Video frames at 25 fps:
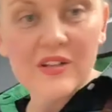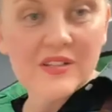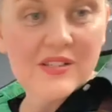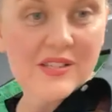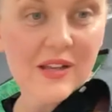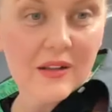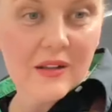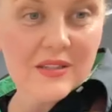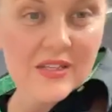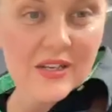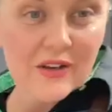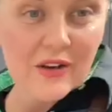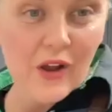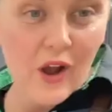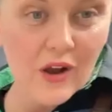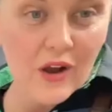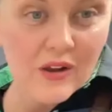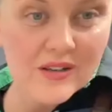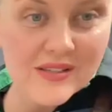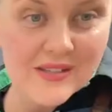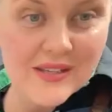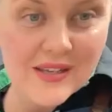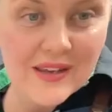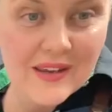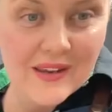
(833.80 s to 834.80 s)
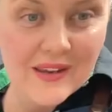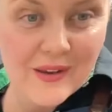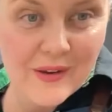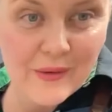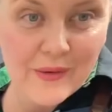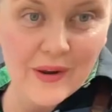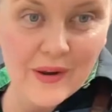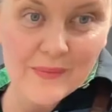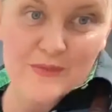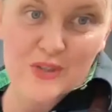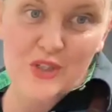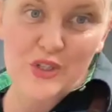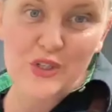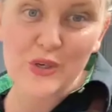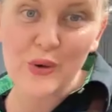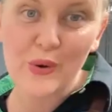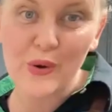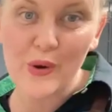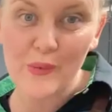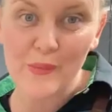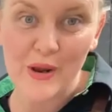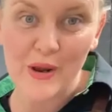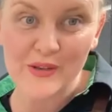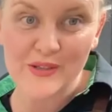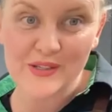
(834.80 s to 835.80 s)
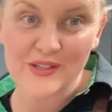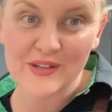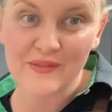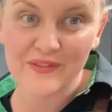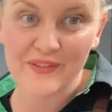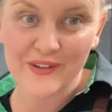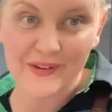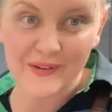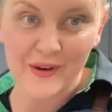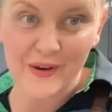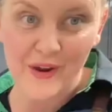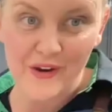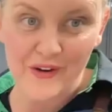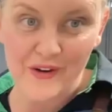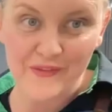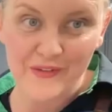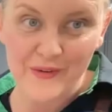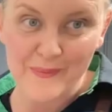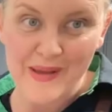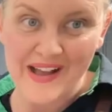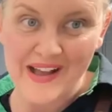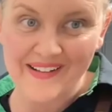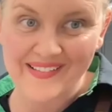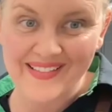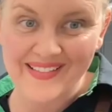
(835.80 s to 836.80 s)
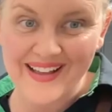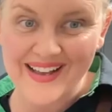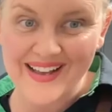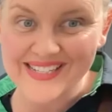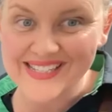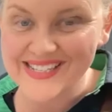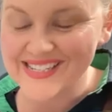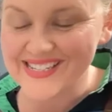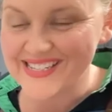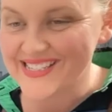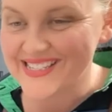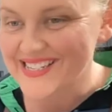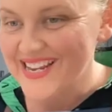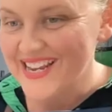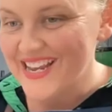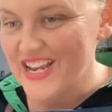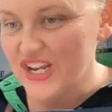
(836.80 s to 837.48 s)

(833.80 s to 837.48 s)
consultant, Oxy, who I'm sure most of you know from our classes.